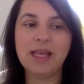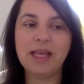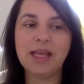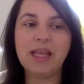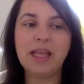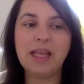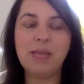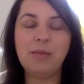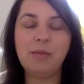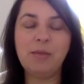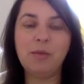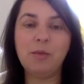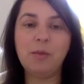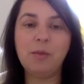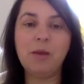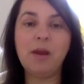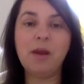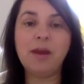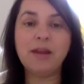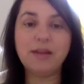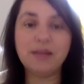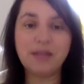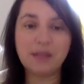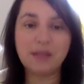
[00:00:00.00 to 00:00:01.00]
keep your
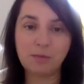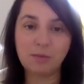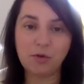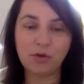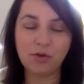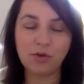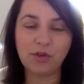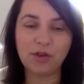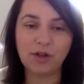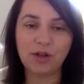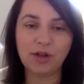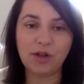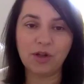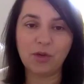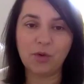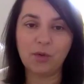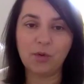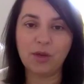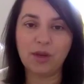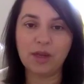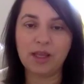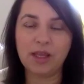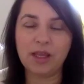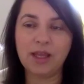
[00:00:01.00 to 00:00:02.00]
marketing muscle
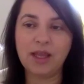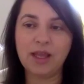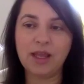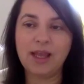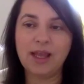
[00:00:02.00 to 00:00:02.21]
going,